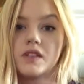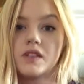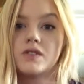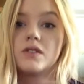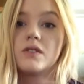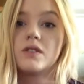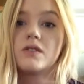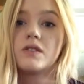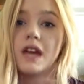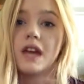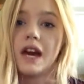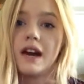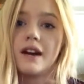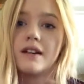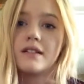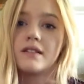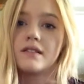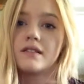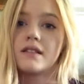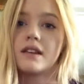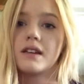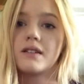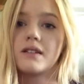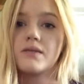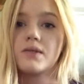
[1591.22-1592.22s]
So yeah,
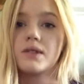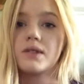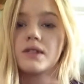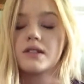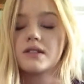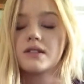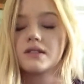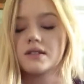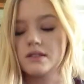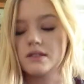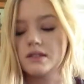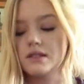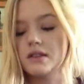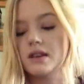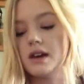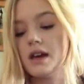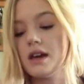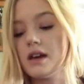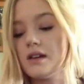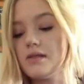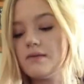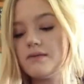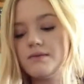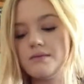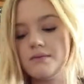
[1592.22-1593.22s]
that was,
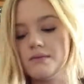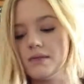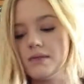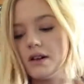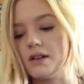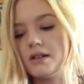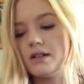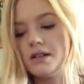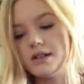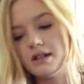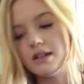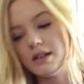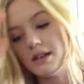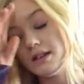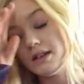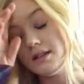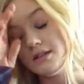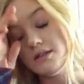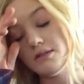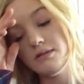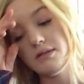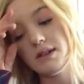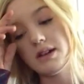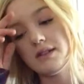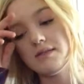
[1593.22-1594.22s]
I
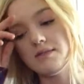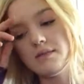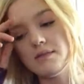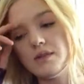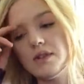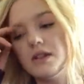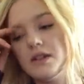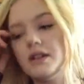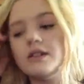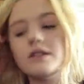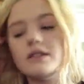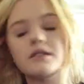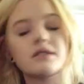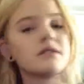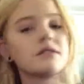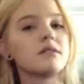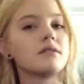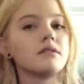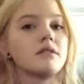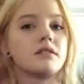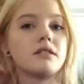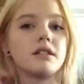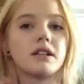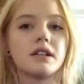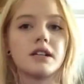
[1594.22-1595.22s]
do have more
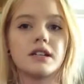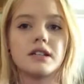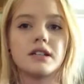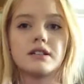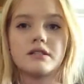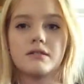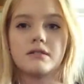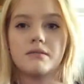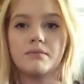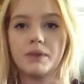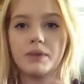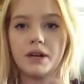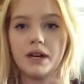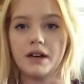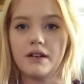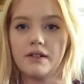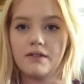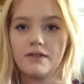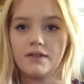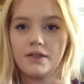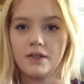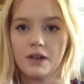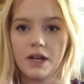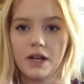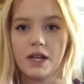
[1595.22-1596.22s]
stories, but
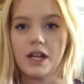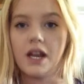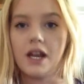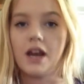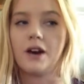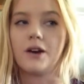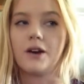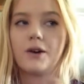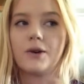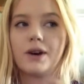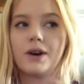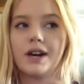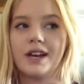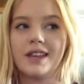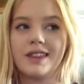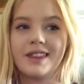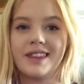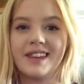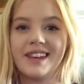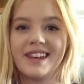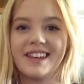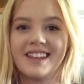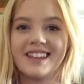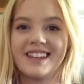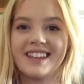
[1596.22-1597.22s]
for right now, I
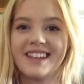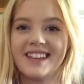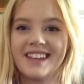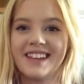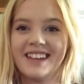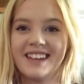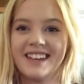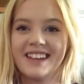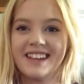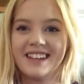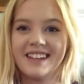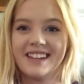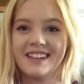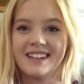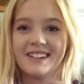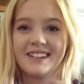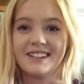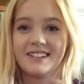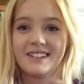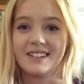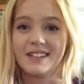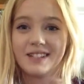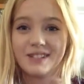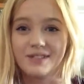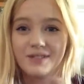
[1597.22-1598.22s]
think, you
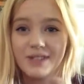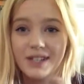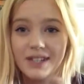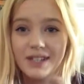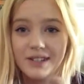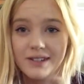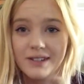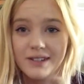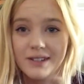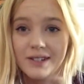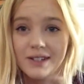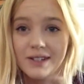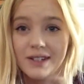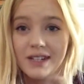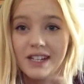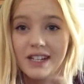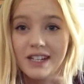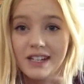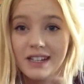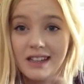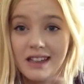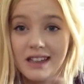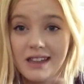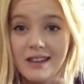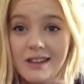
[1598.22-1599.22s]
know, this video is turning
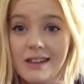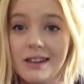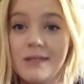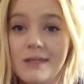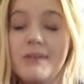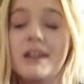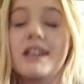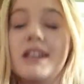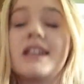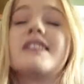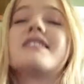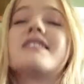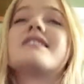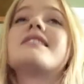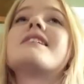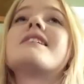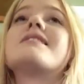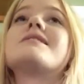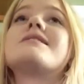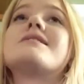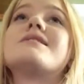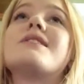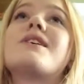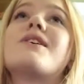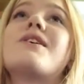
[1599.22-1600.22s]
into 30 minutes,
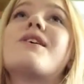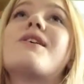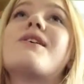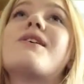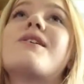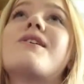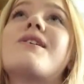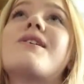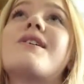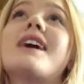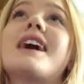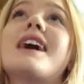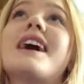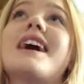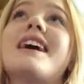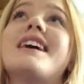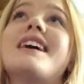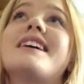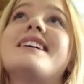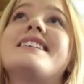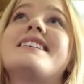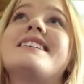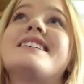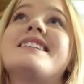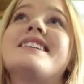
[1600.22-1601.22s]
so
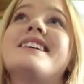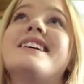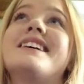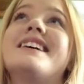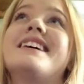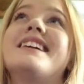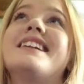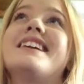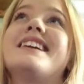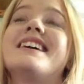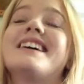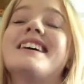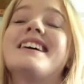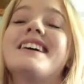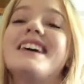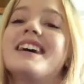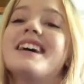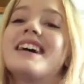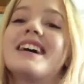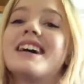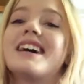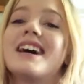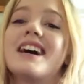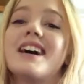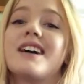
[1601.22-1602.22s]
I
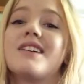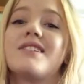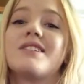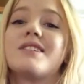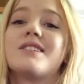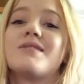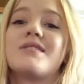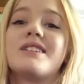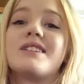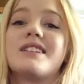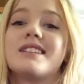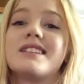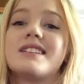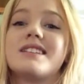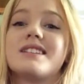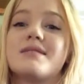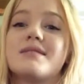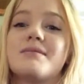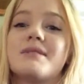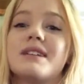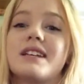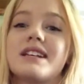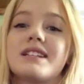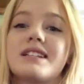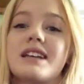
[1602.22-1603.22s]
only wanted this to
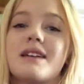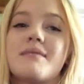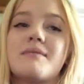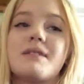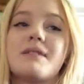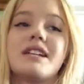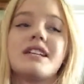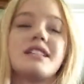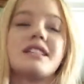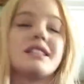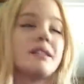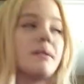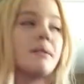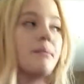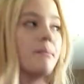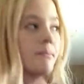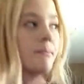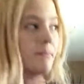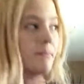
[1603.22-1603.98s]
be like 10 minutes.